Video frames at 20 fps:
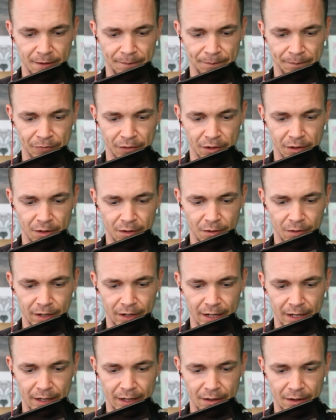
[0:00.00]

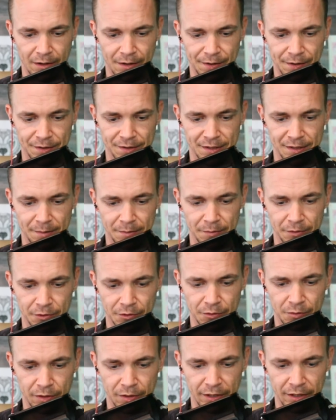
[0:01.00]
Okay, on December
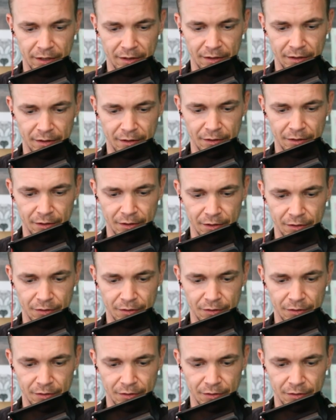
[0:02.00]
23rd,